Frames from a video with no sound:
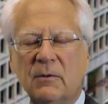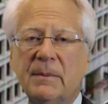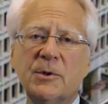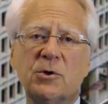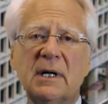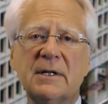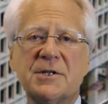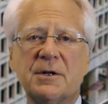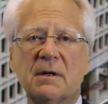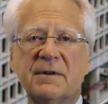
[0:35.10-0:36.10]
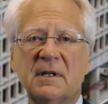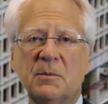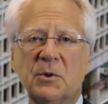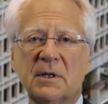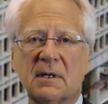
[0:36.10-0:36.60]
We've been trying to serve
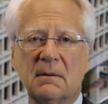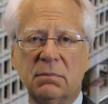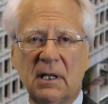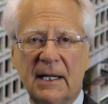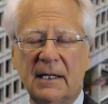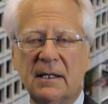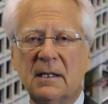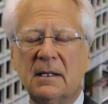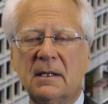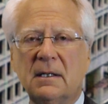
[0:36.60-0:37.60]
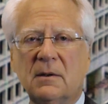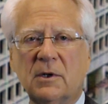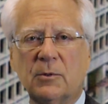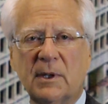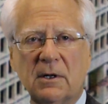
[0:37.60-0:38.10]
him with a complaint
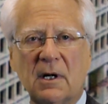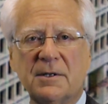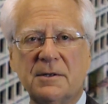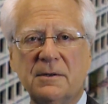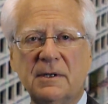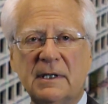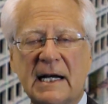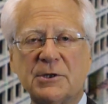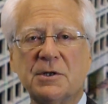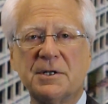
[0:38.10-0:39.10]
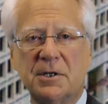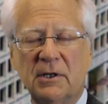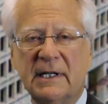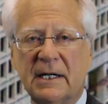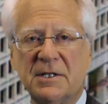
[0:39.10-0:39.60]
with regard to the National
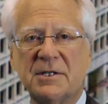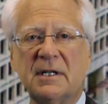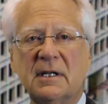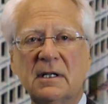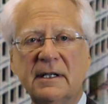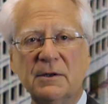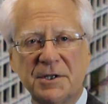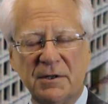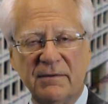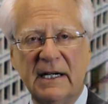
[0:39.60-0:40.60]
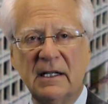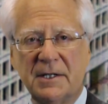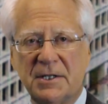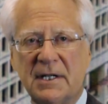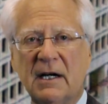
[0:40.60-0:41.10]
Security Agency, illegal
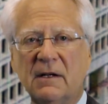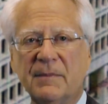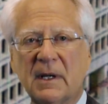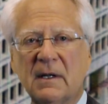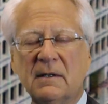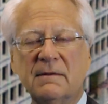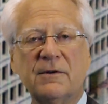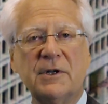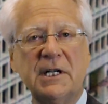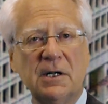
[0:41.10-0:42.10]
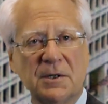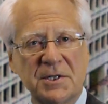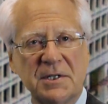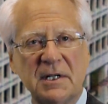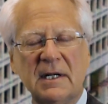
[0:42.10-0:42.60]
surveillance now, for
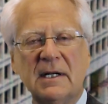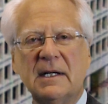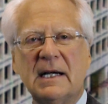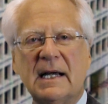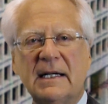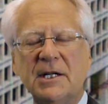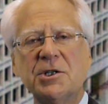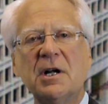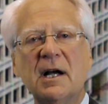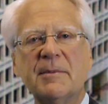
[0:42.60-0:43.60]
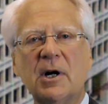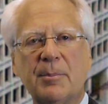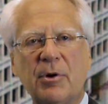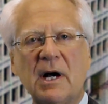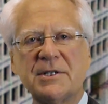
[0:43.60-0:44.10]
years. And each time that
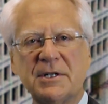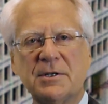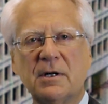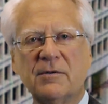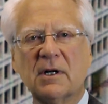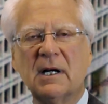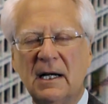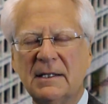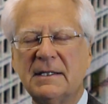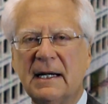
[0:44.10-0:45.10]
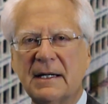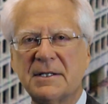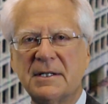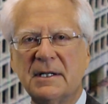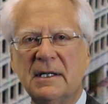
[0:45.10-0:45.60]
our process server
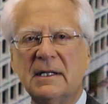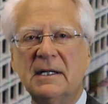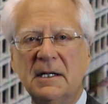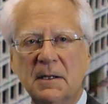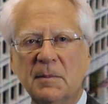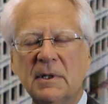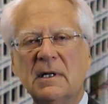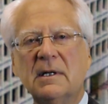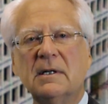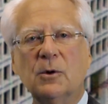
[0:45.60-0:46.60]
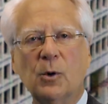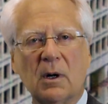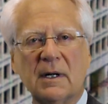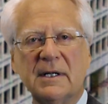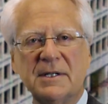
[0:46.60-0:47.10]
contacts him
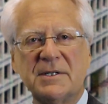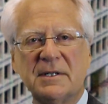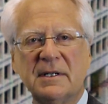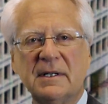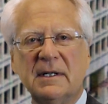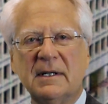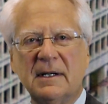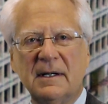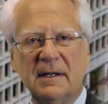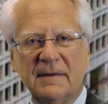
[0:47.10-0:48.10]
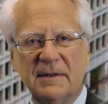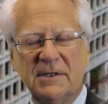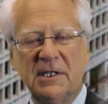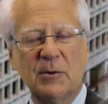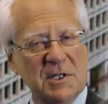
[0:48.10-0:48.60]
or his uh,
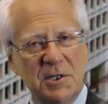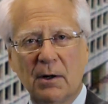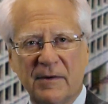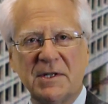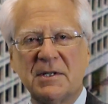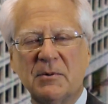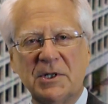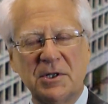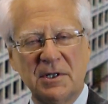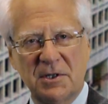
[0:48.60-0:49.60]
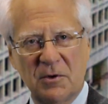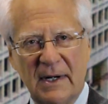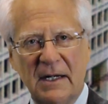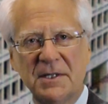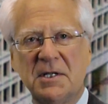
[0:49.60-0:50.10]
Secret Service, which
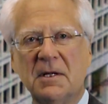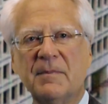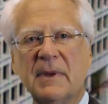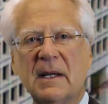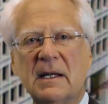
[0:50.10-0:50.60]
surrounds him,